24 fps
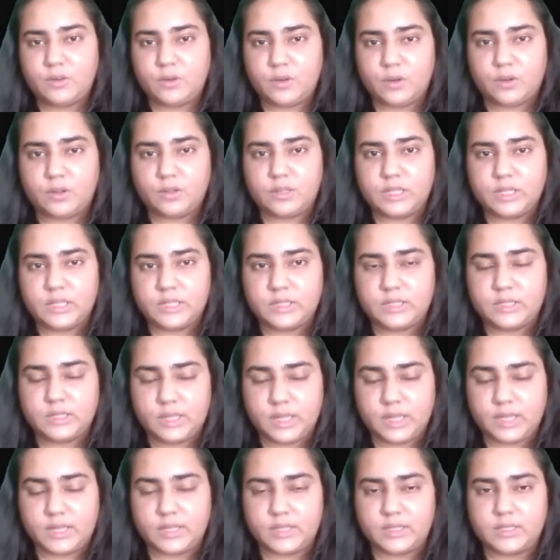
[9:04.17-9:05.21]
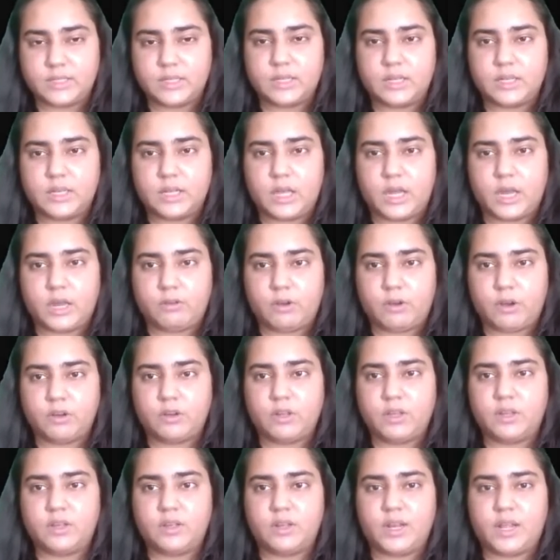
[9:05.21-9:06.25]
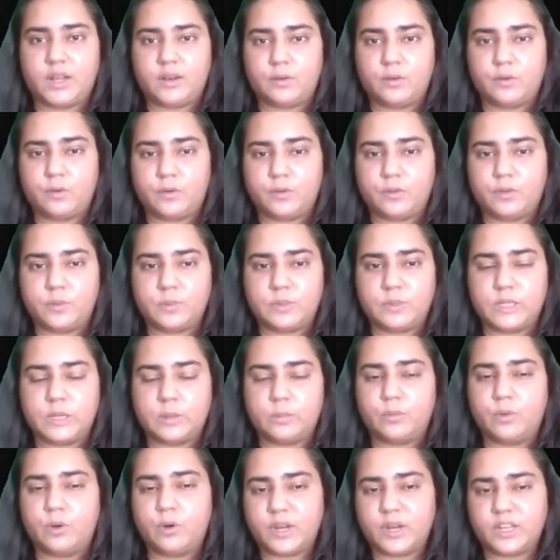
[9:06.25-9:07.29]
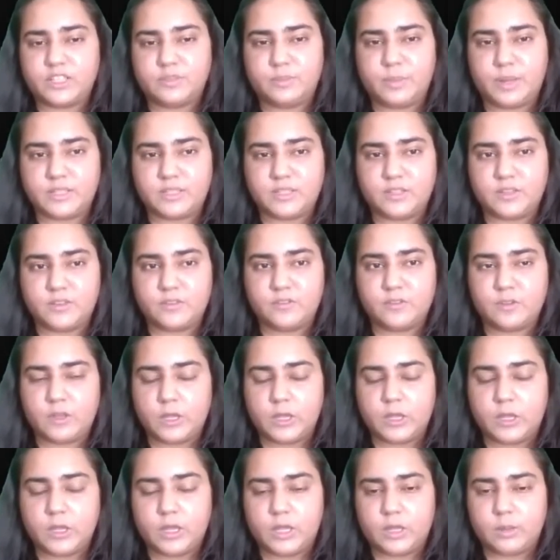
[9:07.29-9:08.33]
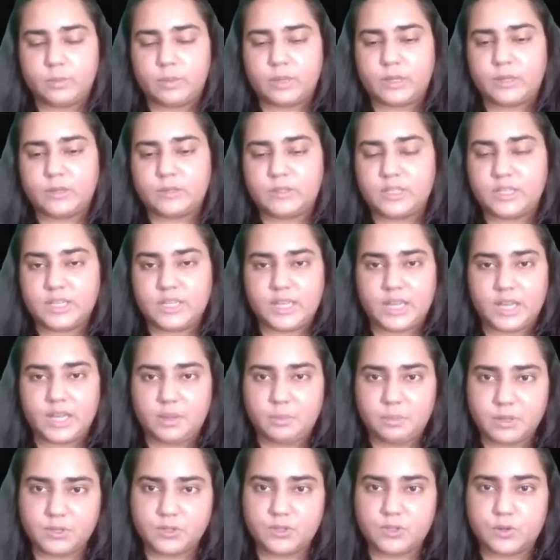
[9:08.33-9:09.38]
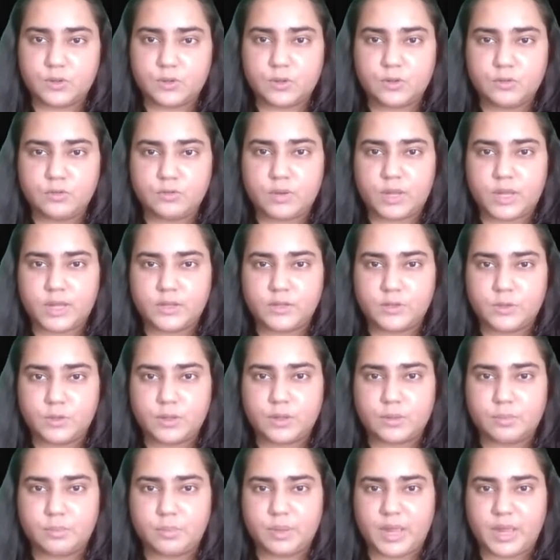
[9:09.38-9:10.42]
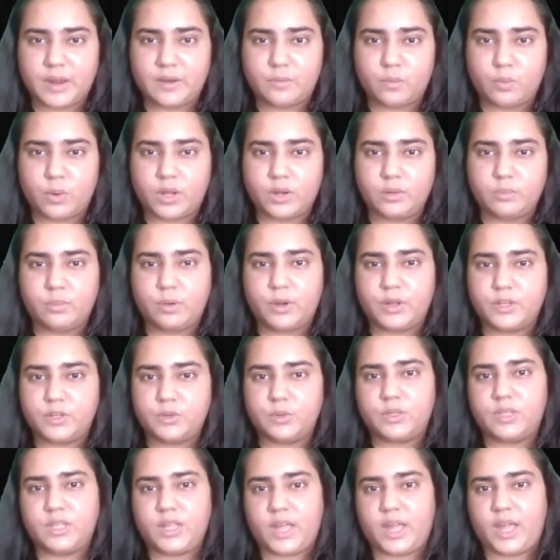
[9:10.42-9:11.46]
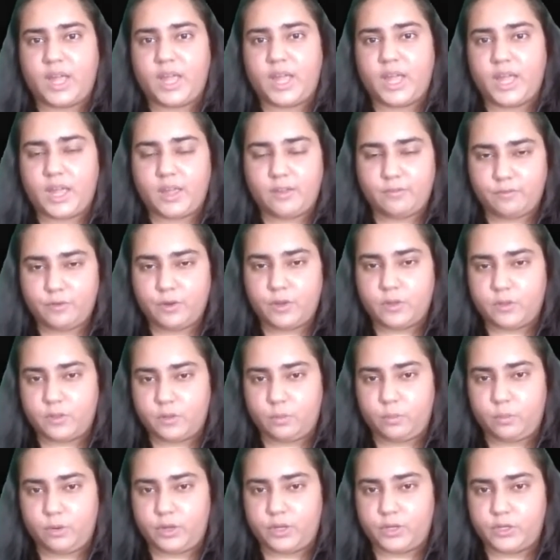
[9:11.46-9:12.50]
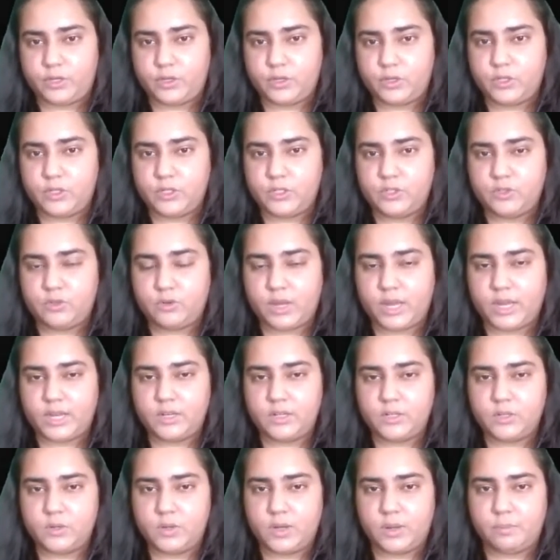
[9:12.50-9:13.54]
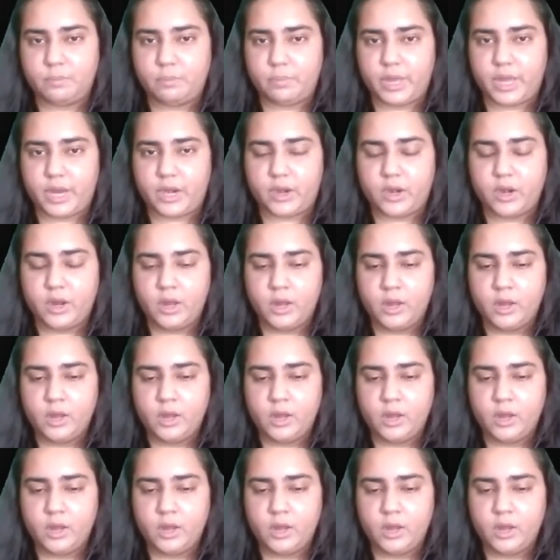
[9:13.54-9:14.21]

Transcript: on all these things, hierarchical algorithms are more expensive because in K means you're not trying to compare one point with every other point. You're just trying to compare